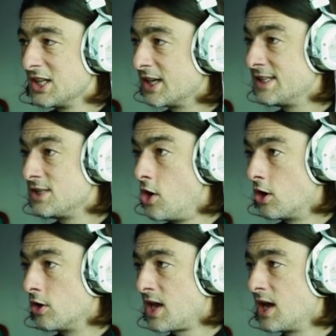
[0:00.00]
He's not
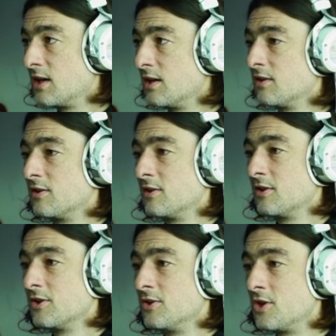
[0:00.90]
okay.
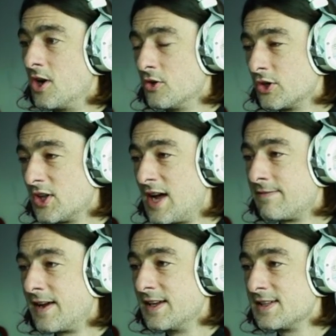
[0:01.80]
You can't look at that
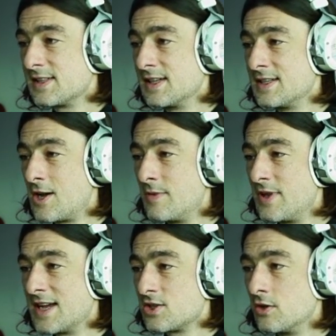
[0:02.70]
face and tell me
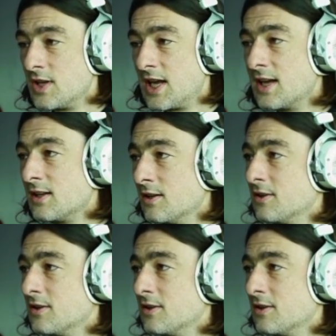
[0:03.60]
that's okay.